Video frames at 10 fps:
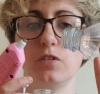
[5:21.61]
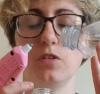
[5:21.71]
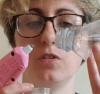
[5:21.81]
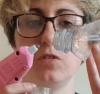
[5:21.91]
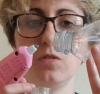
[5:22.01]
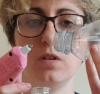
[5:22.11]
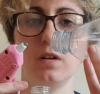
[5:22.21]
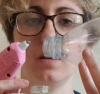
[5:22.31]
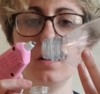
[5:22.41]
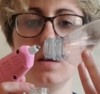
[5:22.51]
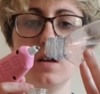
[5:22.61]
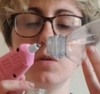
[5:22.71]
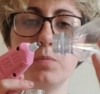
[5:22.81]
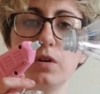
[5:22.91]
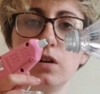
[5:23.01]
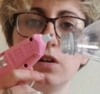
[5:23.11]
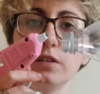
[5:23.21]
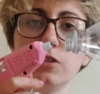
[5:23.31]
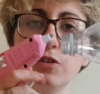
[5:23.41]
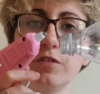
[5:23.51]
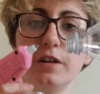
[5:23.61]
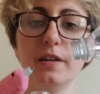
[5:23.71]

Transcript: to put all the glue around